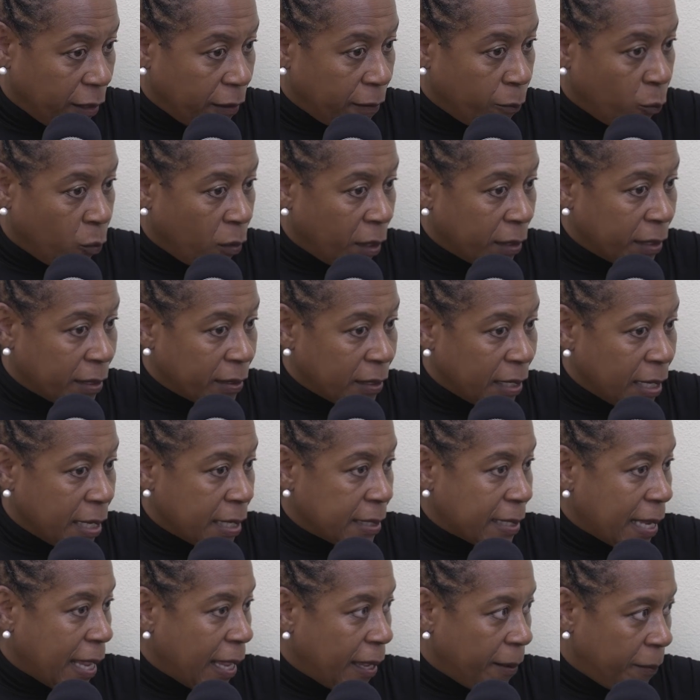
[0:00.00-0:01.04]
what is
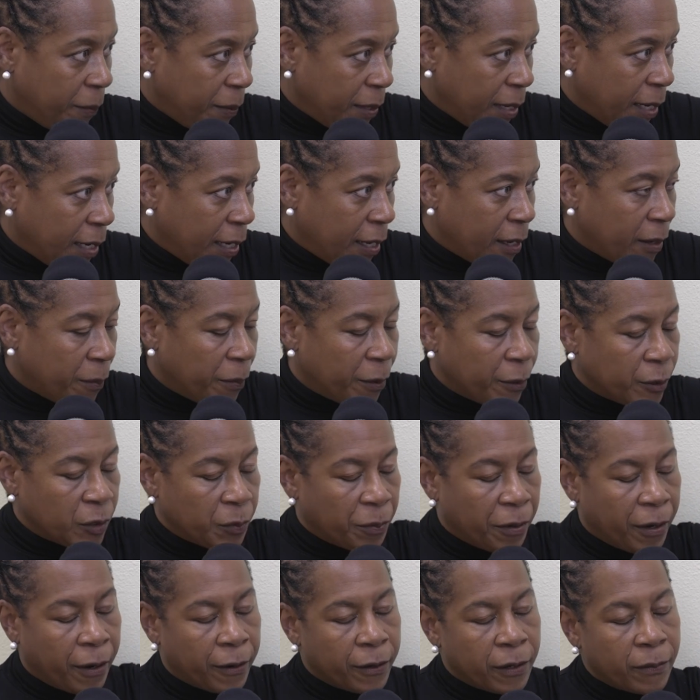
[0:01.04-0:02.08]
happening in a
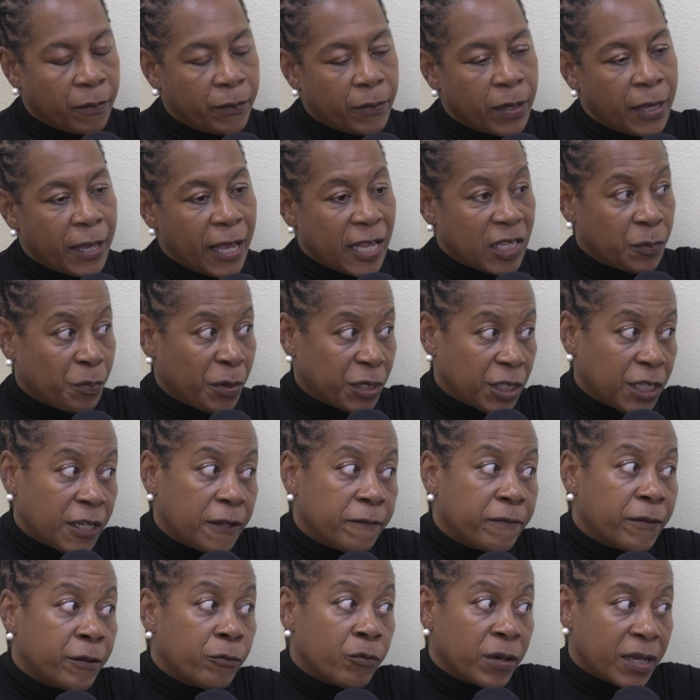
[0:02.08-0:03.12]
postpartum, especially
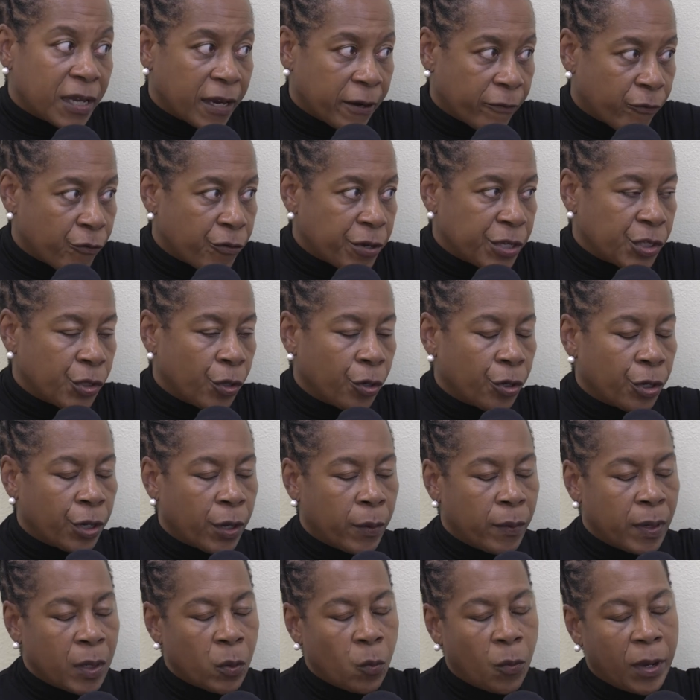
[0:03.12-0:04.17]
if the recovery is not
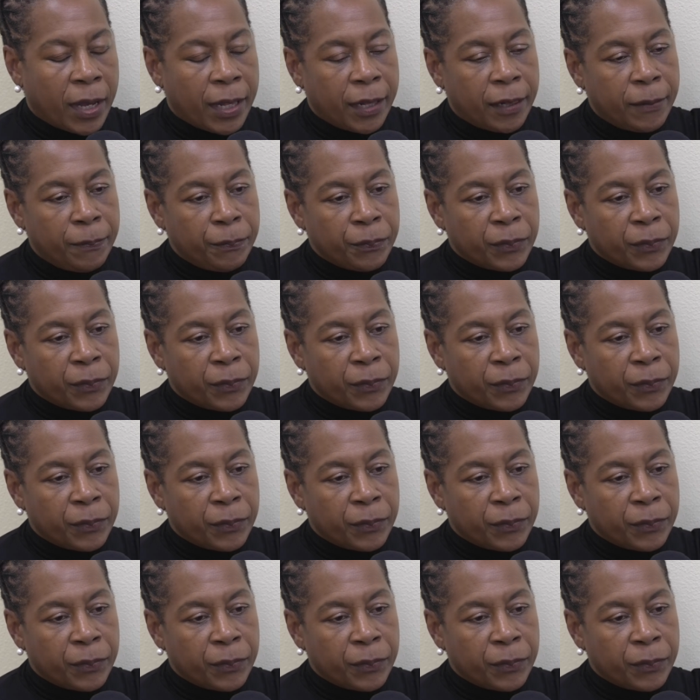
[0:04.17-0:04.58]
going well.